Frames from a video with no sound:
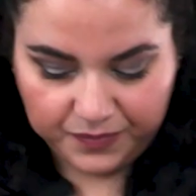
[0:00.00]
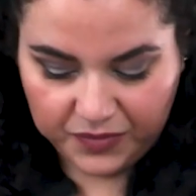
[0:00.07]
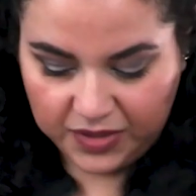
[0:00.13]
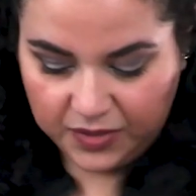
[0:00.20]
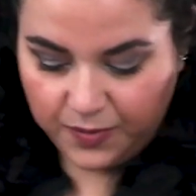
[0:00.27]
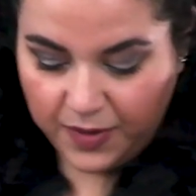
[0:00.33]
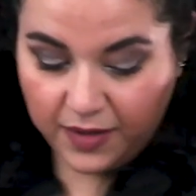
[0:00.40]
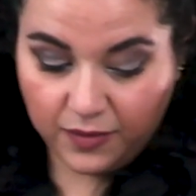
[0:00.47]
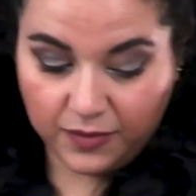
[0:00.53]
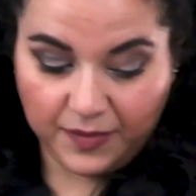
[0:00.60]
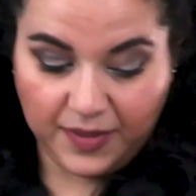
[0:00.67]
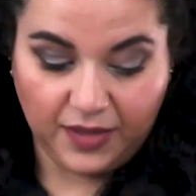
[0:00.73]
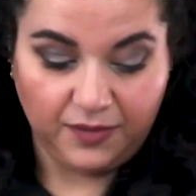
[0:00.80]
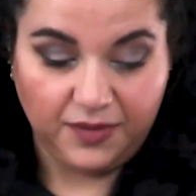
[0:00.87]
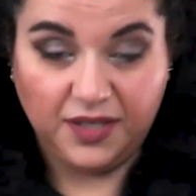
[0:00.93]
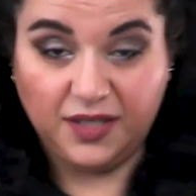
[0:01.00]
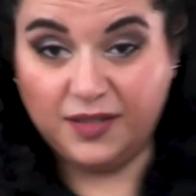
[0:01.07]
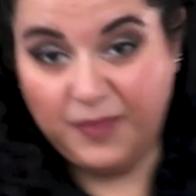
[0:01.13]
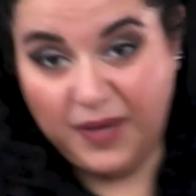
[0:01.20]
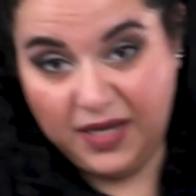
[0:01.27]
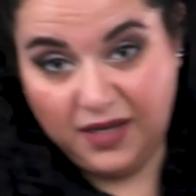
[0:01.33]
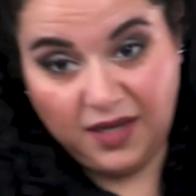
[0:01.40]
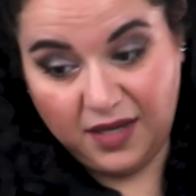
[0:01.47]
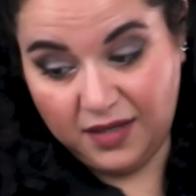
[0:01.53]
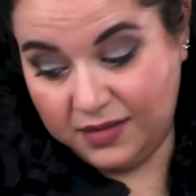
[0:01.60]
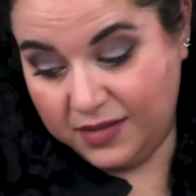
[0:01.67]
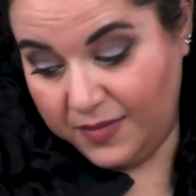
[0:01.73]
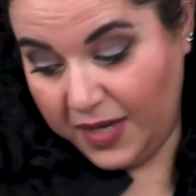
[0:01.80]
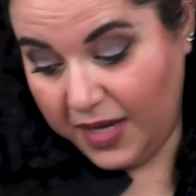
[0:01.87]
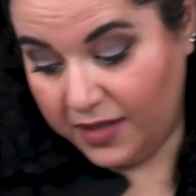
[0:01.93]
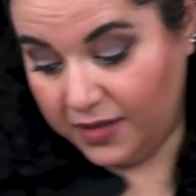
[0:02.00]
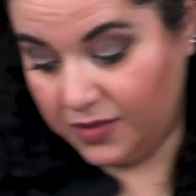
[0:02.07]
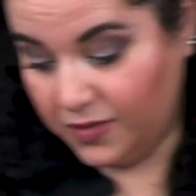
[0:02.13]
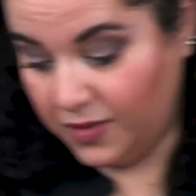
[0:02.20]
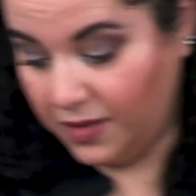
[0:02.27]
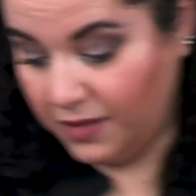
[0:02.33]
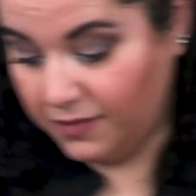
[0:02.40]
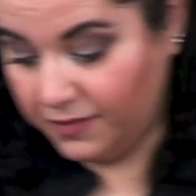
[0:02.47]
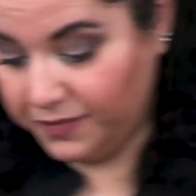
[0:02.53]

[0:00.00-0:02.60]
This probably would make a really good pancake, to be honest with you.